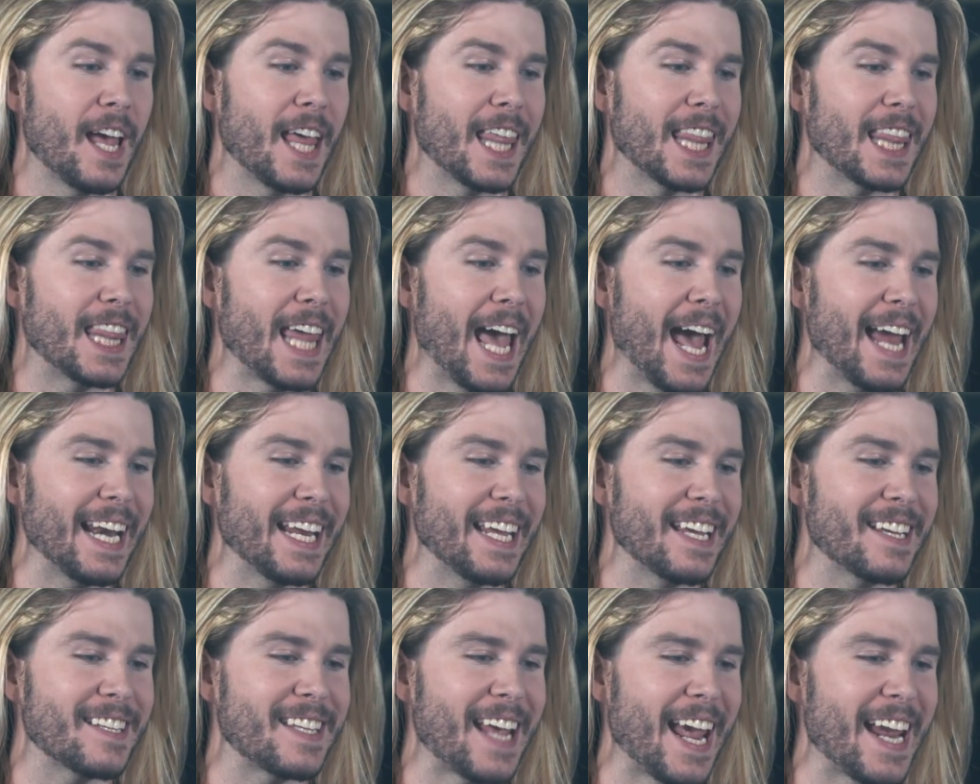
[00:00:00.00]
That
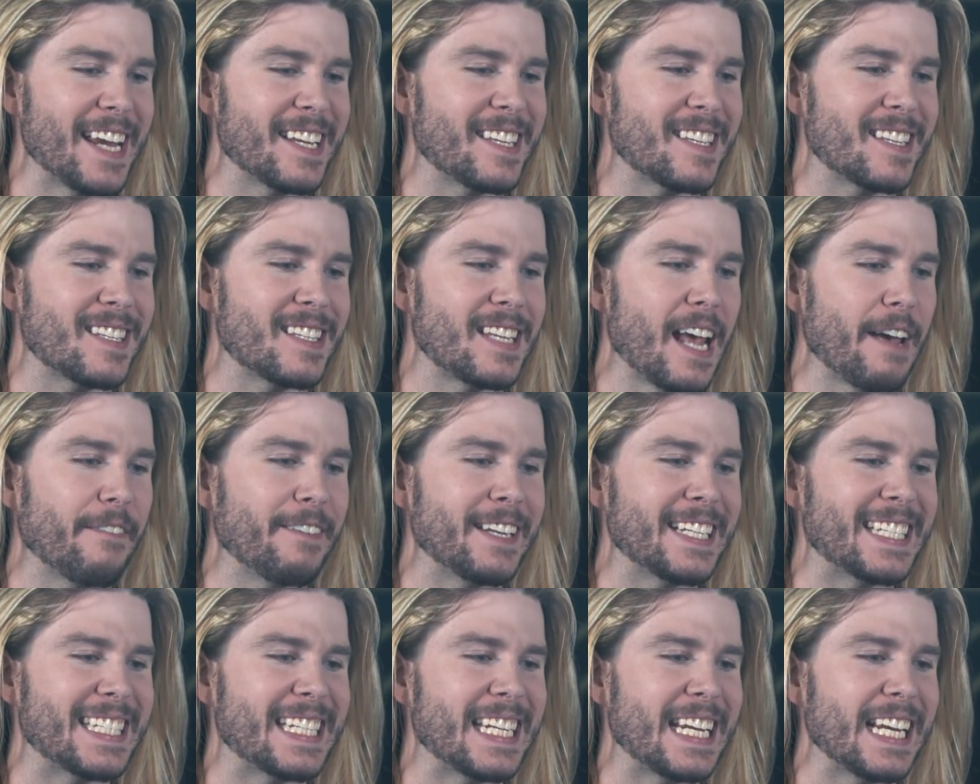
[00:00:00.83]
is a
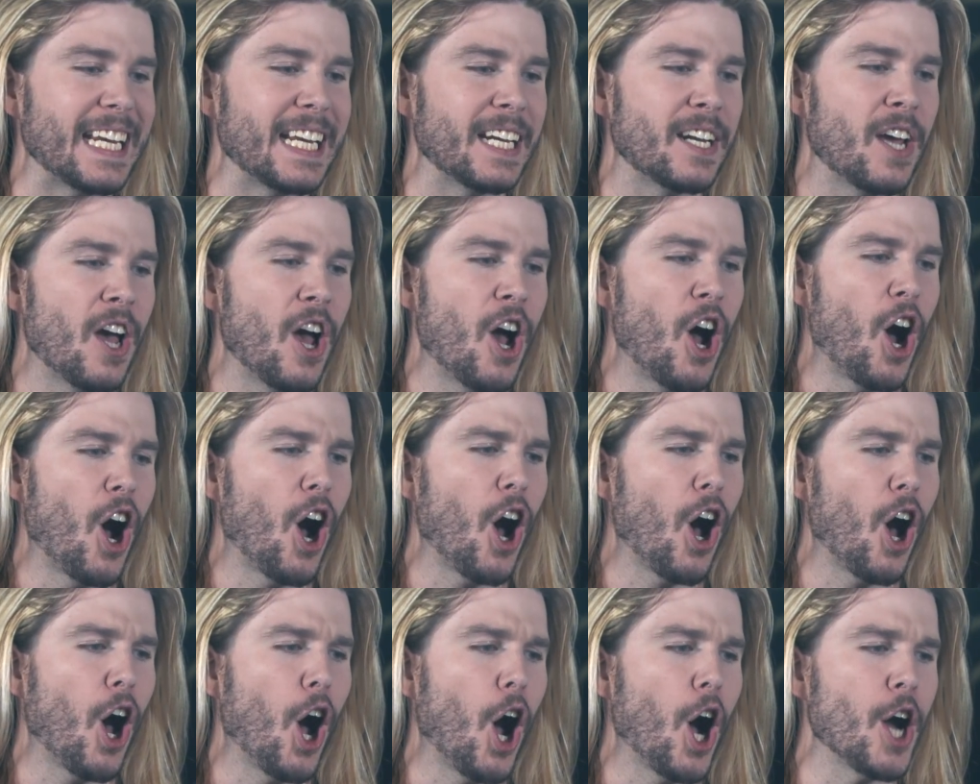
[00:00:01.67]

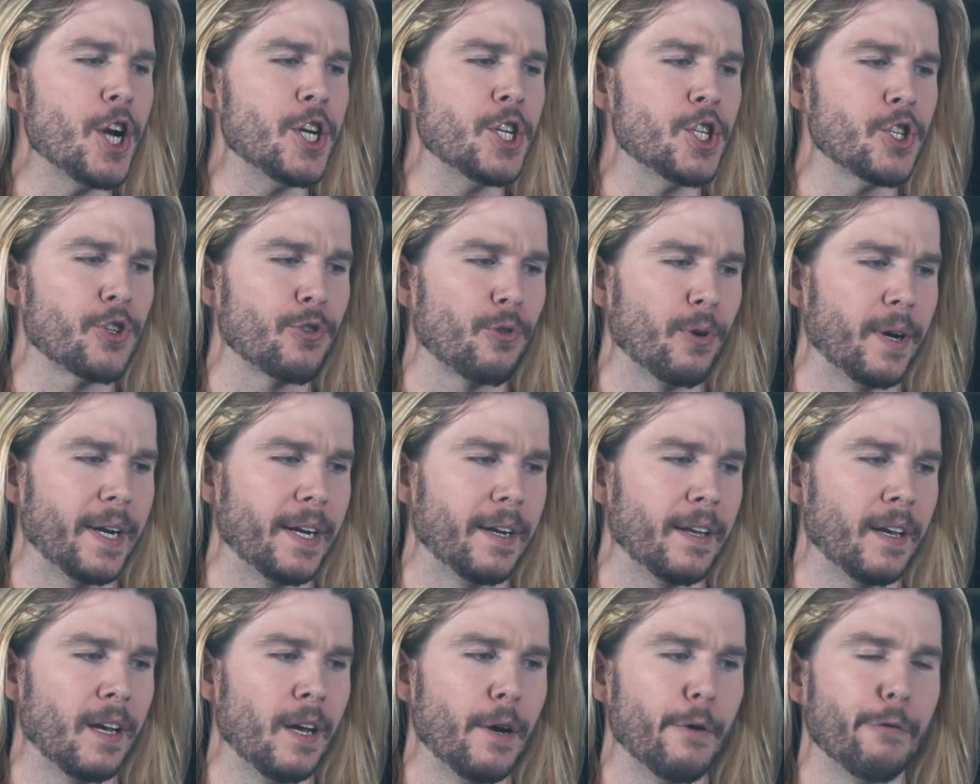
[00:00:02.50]

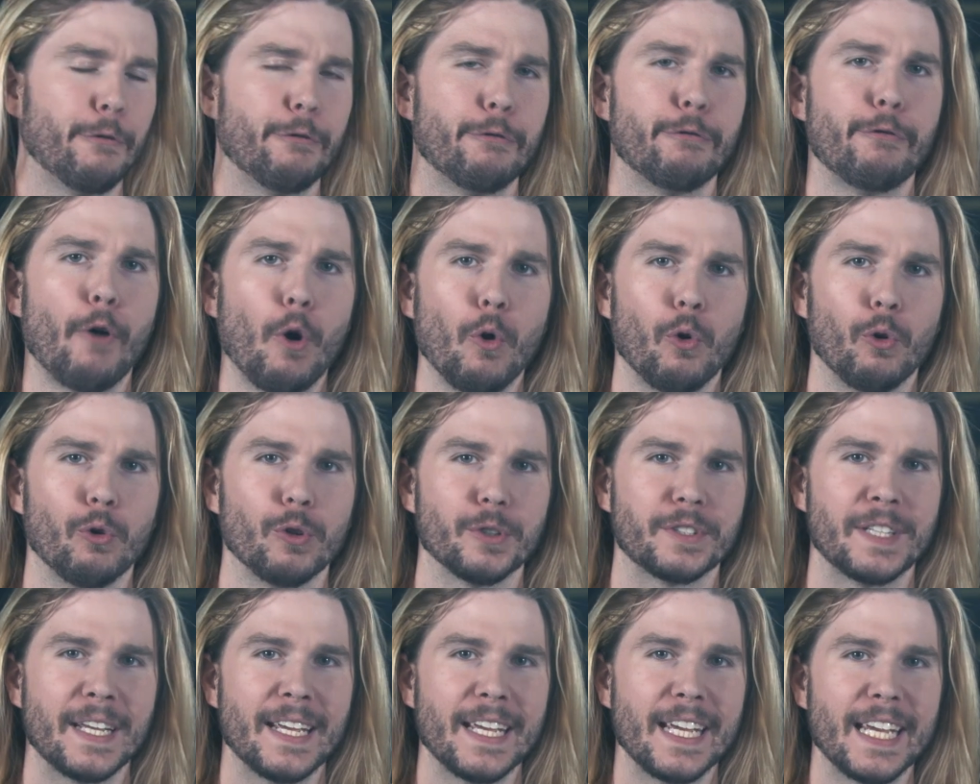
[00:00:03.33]

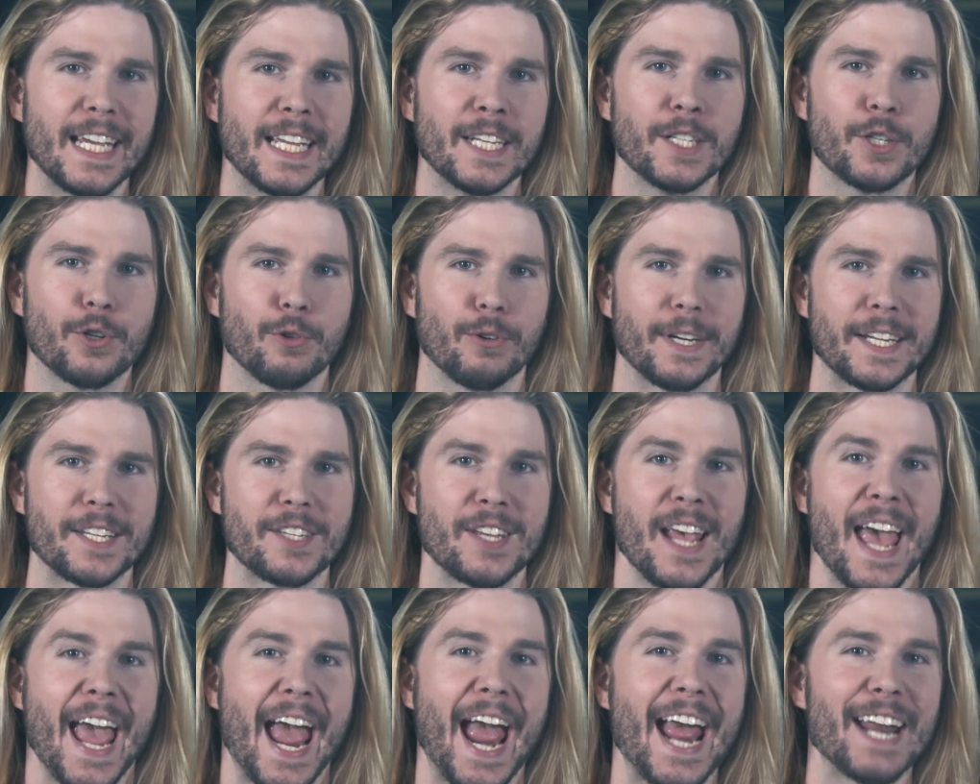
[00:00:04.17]
1,700-fold
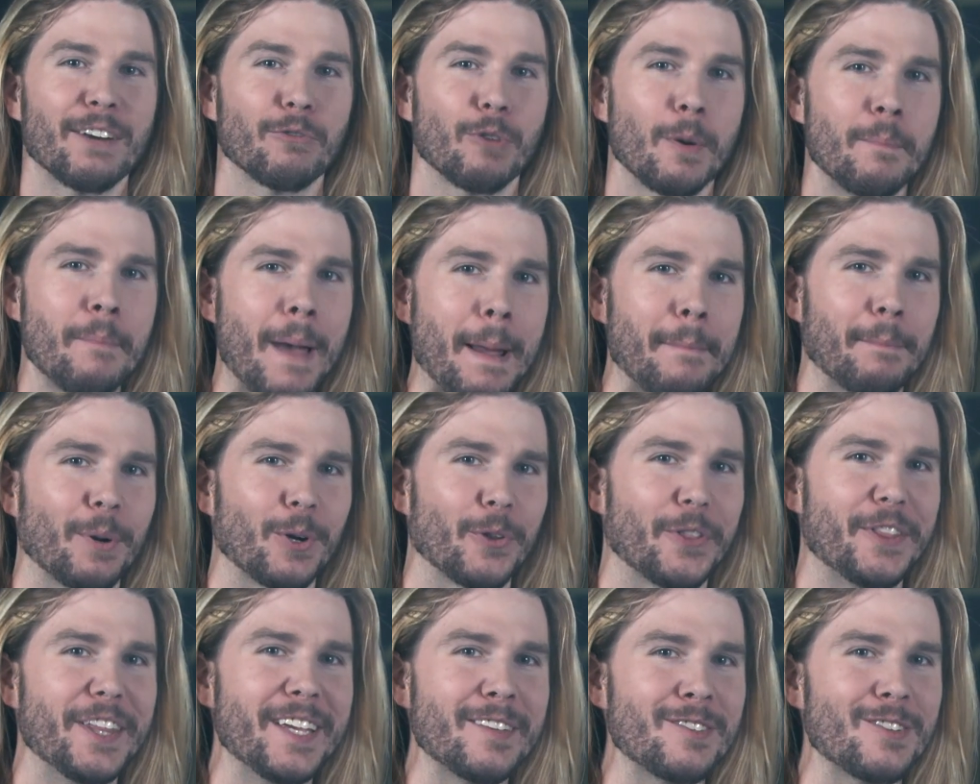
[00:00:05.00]
increase. And
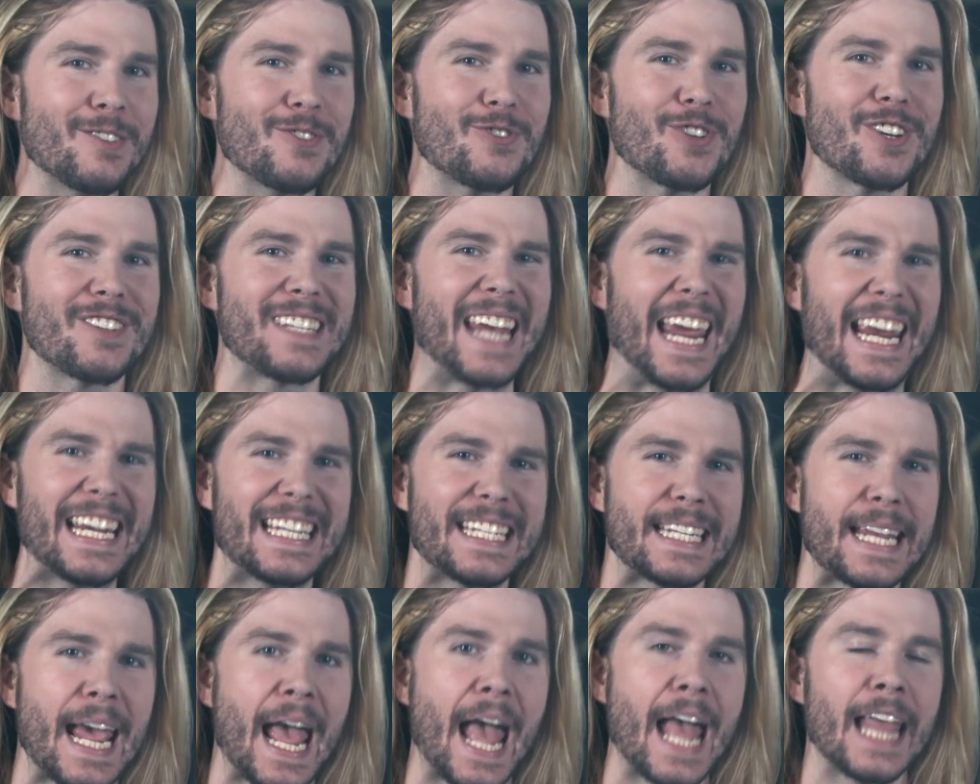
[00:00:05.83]
remember, this is just a
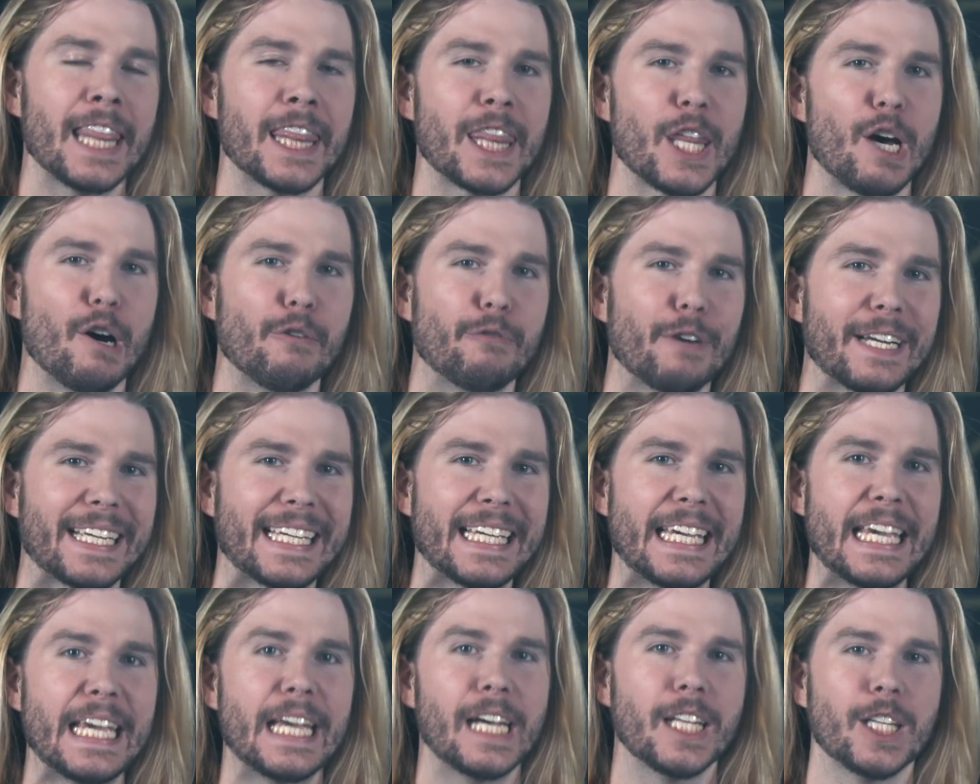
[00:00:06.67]
1/10 of a
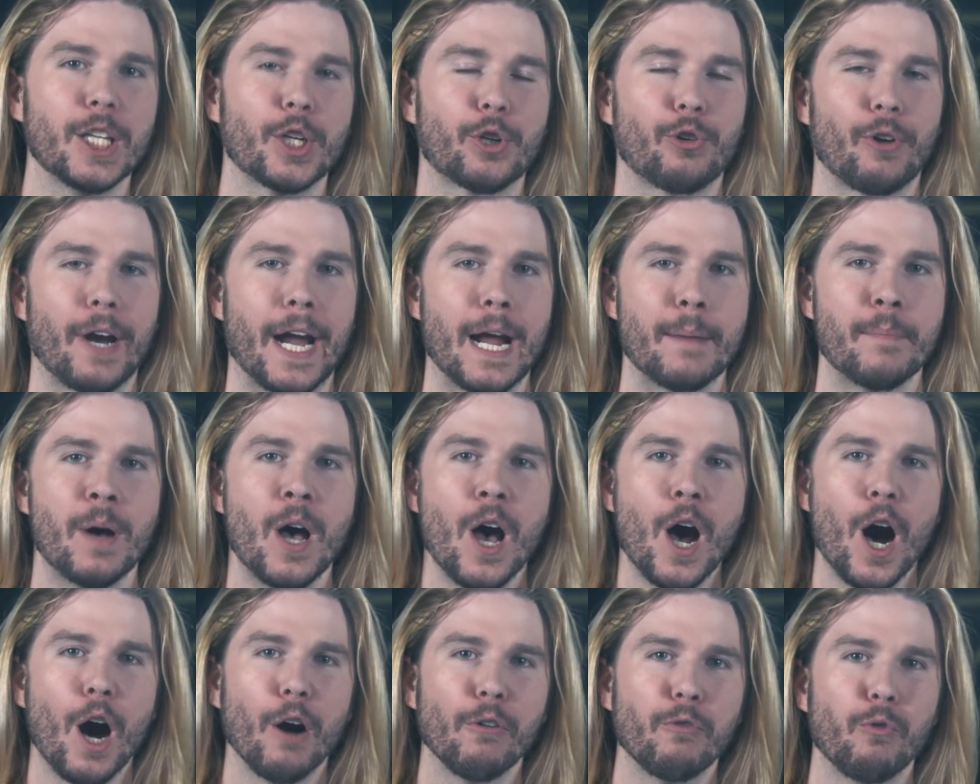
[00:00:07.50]
kilogram
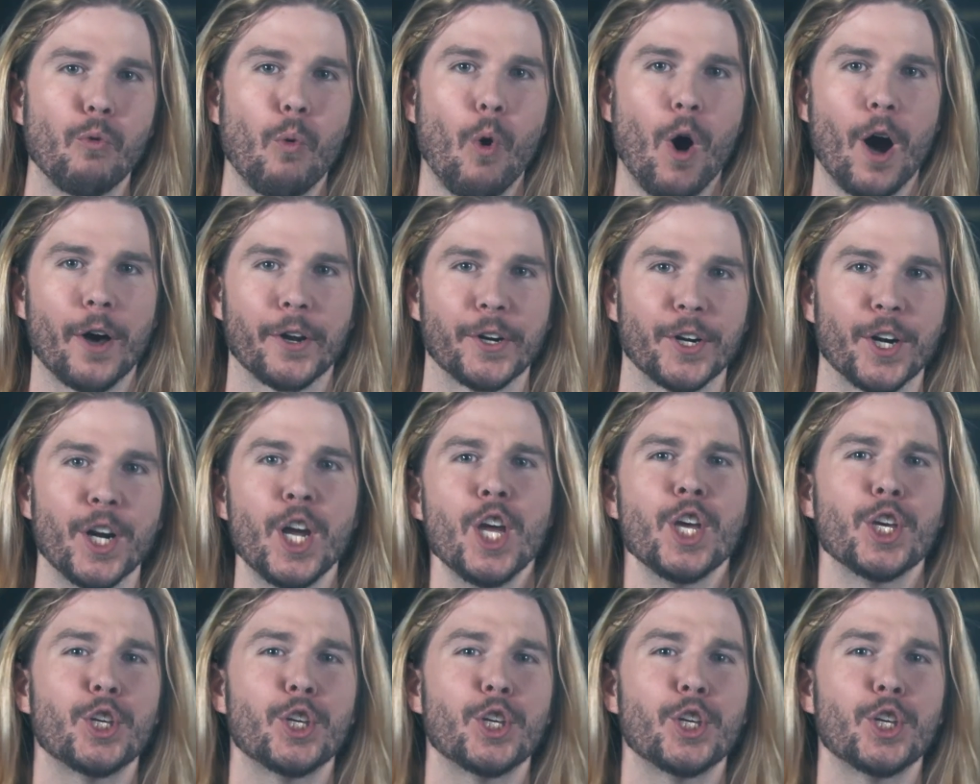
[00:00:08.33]
of water.